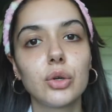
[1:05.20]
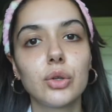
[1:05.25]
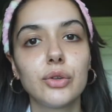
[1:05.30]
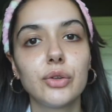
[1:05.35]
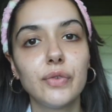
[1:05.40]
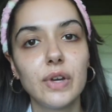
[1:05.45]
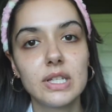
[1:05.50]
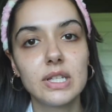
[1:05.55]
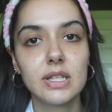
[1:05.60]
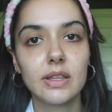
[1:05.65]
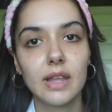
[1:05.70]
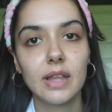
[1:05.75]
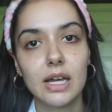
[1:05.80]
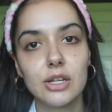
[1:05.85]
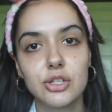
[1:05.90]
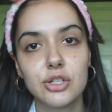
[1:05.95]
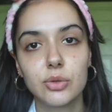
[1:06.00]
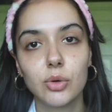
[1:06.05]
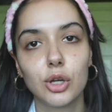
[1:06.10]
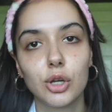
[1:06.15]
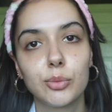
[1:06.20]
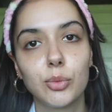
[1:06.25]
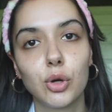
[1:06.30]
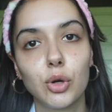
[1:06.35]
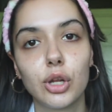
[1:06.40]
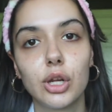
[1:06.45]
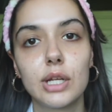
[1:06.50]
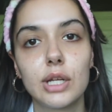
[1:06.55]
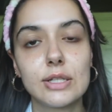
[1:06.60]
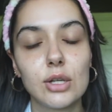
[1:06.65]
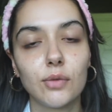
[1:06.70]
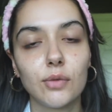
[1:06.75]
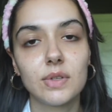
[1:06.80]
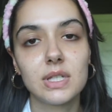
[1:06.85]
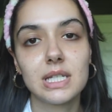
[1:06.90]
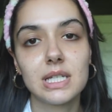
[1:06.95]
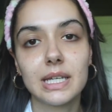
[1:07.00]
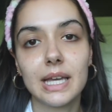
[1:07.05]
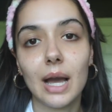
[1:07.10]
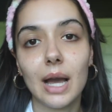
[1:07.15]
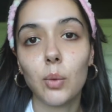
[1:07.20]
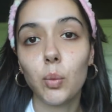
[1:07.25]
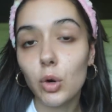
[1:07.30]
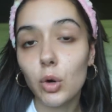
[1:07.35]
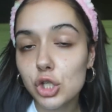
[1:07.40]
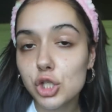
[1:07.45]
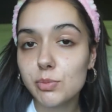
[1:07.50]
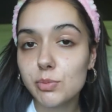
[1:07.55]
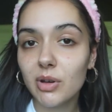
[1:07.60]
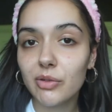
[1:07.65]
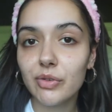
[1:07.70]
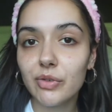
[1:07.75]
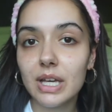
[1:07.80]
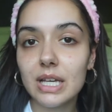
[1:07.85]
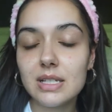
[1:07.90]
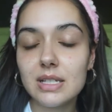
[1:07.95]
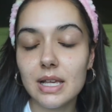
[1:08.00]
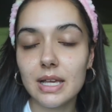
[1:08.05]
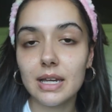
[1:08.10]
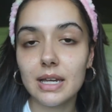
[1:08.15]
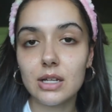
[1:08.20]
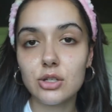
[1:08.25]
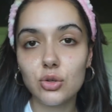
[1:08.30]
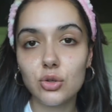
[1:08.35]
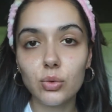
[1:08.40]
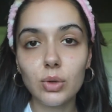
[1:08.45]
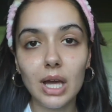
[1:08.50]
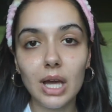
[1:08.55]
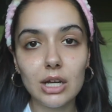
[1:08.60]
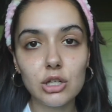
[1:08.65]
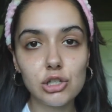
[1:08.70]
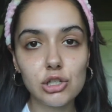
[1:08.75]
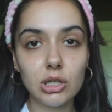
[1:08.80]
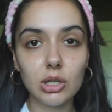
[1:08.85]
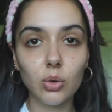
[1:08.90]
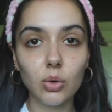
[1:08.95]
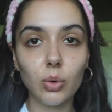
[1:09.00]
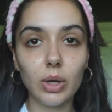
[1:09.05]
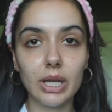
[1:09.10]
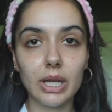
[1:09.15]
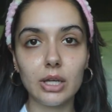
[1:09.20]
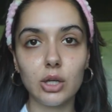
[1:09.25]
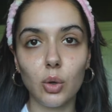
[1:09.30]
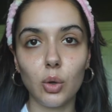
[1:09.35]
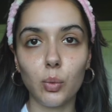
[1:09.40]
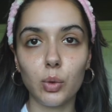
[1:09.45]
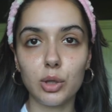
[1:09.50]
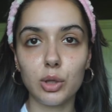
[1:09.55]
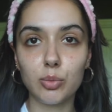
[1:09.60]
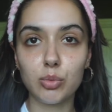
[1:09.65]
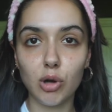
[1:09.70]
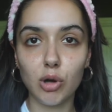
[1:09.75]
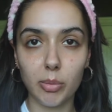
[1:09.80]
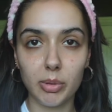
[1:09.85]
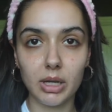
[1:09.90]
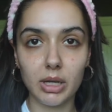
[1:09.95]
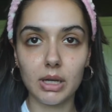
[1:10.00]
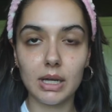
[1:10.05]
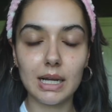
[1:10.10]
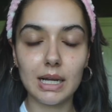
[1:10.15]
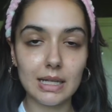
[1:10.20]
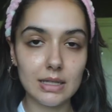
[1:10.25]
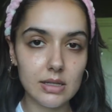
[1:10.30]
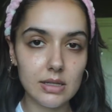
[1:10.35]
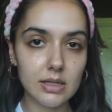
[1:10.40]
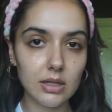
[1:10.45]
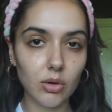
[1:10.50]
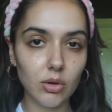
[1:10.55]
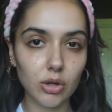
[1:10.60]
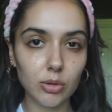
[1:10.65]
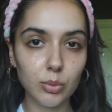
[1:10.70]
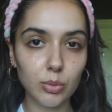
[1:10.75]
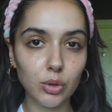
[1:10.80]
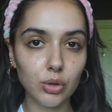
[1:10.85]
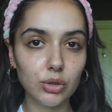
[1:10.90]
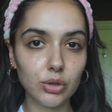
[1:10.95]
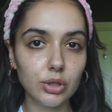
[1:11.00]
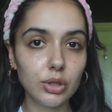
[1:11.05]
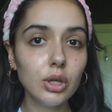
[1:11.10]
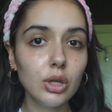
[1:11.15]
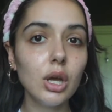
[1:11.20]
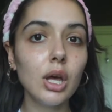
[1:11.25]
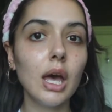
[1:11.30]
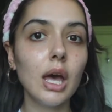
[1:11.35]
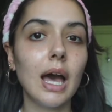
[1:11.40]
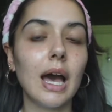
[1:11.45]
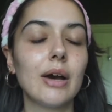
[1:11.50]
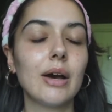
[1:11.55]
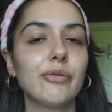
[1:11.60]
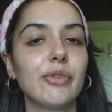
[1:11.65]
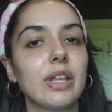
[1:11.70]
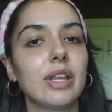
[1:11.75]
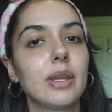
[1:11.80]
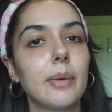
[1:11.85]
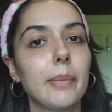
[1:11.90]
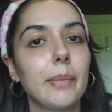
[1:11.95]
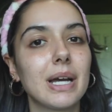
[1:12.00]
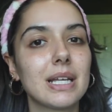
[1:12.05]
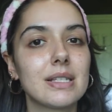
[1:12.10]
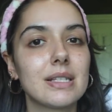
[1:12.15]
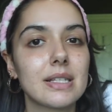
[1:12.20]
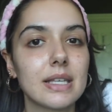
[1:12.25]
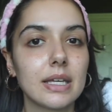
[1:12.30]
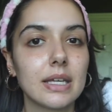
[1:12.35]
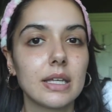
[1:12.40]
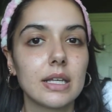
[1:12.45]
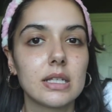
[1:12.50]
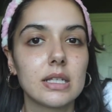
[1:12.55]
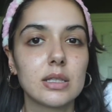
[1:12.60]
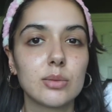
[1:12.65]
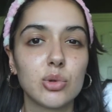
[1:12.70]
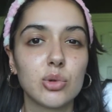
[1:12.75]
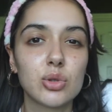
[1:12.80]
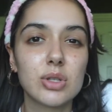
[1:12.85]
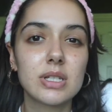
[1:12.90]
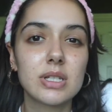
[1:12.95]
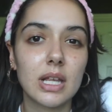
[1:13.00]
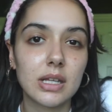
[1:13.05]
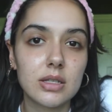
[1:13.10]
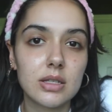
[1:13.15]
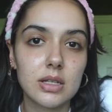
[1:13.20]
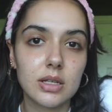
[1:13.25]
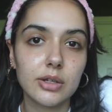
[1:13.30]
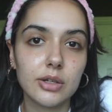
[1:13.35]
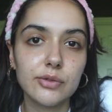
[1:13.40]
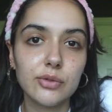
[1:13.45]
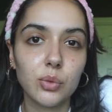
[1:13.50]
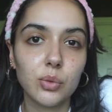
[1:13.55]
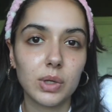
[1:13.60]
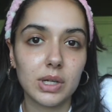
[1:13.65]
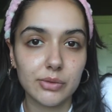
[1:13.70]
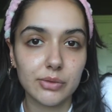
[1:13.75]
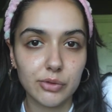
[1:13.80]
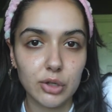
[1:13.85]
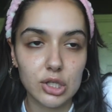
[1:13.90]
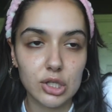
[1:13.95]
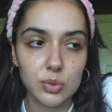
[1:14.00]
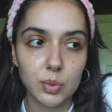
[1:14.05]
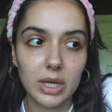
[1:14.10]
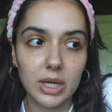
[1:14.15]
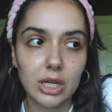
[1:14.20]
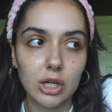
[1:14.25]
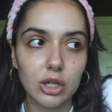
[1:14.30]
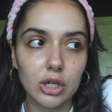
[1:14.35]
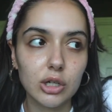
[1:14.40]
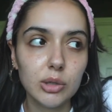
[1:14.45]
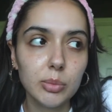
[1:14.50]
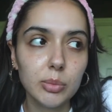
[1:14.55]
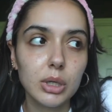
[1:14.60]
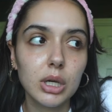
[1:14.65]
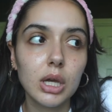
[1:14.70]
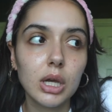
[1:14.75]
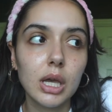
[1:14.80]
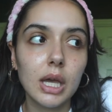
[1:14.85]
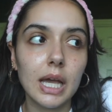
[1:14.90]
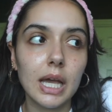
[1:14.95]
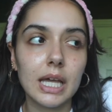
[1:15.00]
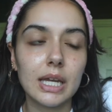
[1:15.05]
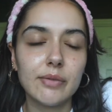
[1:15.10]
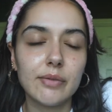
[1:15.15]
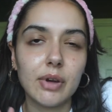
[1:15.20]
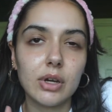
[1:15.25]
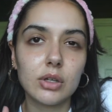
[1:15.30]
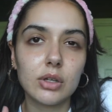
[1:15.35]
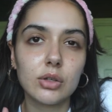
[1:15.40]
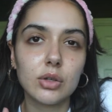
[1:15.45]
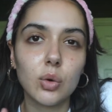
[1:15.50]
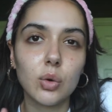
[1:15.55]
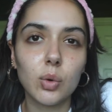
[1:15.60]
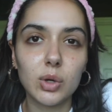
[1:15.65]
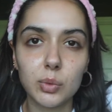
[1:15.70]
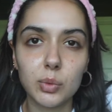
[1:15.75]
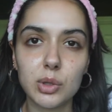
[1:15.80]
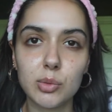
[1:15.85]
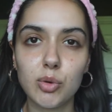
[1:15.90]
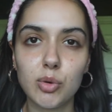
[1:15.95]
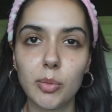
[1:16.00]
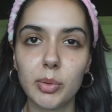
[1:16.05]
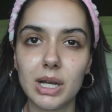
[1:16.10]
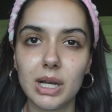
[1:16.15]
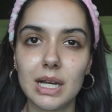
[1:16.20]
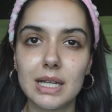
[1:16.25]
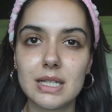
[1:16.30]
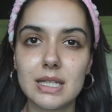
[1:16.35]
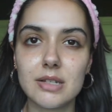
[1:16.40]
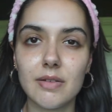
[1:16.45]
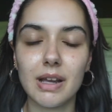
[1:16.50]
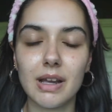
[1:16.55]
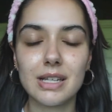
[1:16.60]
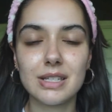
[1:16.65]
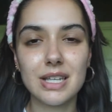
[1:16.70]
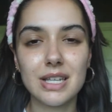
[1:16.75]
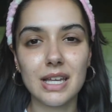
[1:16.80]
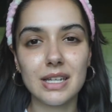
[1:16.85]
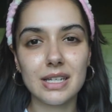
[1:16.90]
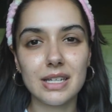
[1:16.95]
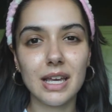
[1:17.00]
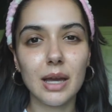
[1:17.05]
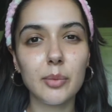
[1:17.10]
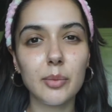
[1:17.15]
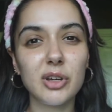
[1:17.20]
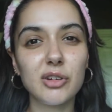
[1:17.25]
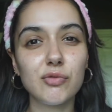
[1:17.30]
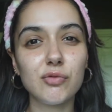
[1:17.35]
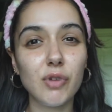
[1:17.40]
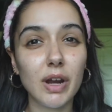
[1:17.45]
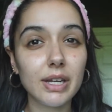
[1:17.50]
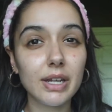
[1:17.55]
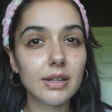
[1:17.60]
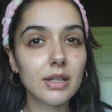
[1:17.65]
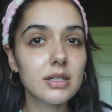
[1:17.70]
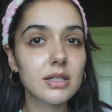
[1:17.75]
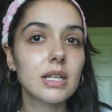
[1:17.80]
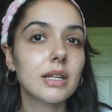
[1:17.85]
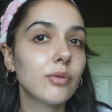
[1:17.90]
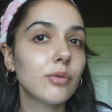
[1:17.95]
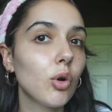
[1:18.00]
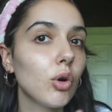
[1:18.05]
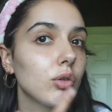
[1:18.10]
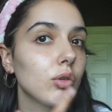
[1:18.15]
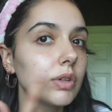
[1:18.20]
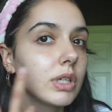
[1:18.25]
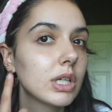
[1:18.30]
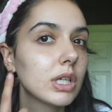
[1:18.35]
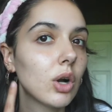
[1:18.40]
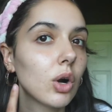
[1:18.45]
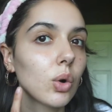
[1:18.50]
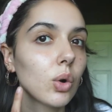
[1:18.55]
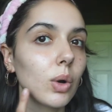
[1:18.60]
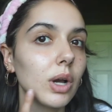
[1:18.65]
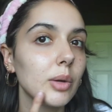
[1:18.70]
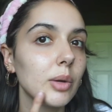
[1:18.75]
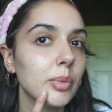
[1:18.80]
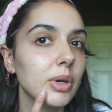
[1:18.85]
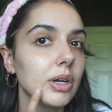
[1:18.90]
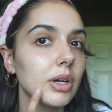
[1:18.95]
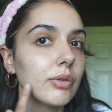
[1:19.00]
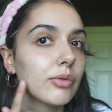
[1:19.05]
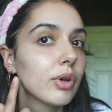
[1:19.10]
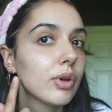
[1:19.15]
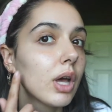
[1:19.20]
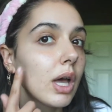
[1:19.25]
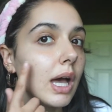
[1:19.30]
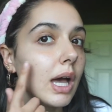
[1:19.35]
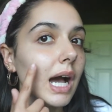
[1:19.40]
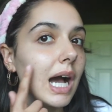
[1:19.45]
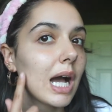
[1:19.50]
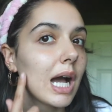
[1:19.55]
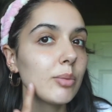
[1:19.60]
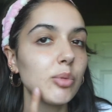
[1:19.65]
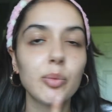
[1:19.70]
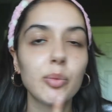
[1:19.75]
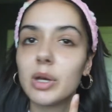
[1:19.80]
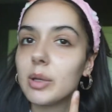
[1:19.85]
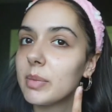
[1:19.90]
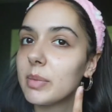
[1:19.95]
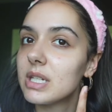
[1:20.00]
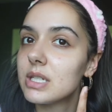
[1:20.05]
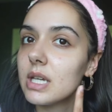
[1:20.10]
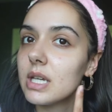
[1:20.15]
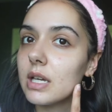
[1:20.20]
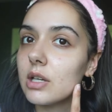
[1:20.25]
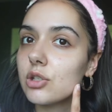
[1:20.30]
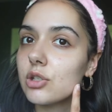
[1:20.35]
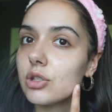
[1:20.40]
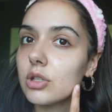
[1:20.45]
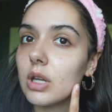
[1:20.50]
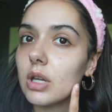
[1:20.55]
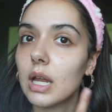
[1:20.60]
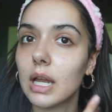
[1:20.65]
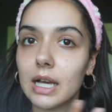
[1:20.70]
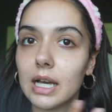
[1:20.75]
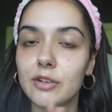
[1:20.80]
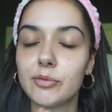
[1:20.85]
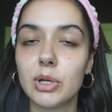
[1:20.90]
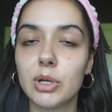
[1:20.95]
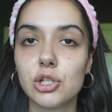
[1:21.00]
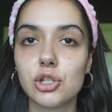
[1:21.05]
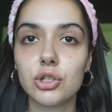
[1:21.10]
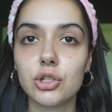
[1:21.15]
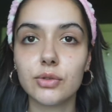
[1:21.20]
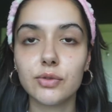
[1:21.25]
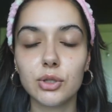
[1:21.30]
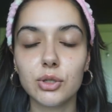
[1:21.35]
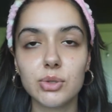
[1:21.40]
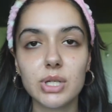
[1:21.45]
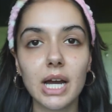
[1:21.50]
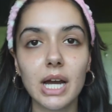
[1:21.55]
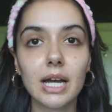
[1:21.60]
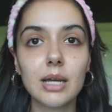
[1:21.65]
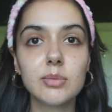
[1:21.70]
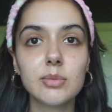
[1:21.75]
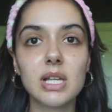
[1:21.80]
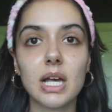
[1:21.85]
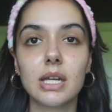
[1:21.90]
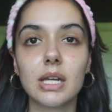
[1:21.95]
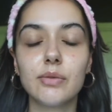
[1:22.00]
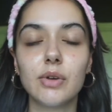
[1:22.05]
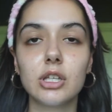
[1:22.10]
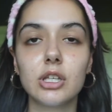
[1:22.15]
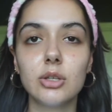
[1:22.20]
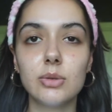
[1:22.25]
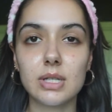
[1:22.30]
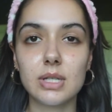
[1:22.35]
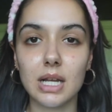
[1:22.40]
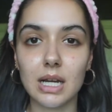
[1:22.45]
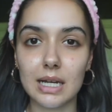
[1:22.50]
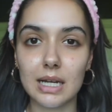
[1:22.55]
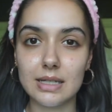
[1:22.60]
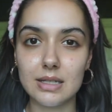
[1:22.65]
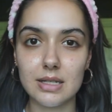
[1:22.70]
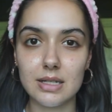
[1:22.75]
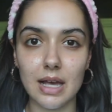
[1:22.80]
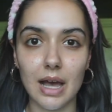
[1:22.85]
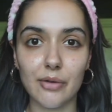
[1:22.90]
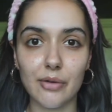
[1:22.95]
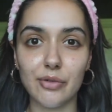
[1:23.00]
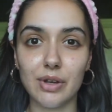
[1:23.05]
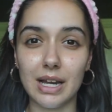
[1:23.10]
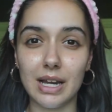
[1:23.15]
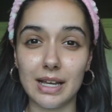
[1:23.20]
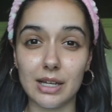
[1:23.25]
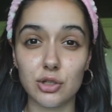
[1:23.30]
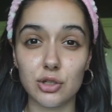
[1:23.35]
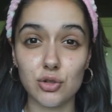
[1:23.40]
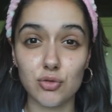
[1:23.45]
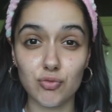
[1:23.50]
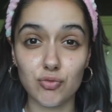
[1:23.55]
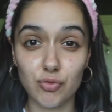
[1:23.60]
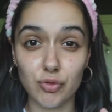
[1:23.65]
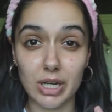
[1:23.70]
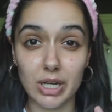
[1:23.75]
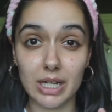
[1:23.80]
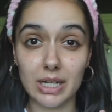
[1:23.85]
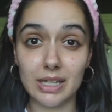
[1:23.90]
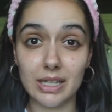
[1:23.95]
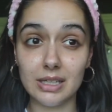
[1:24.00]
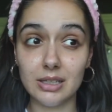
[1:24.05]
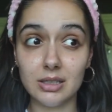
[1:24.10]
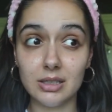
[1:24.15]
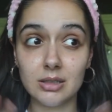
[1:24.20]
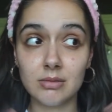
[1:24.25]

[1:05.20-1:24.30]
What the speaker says: the first thing that I do on a morning is obviously I wash my face, and I don't actually go in with a proper cleanser on a morning. I find that my skin is the most sensitive when I first wake up, and if I go in with a proper cleanser I could tend to get a bit of redness, and I've already got quite a bit of hyperpigmentation like I've mentioned a few times, and if I use a cleanser I feel like it just really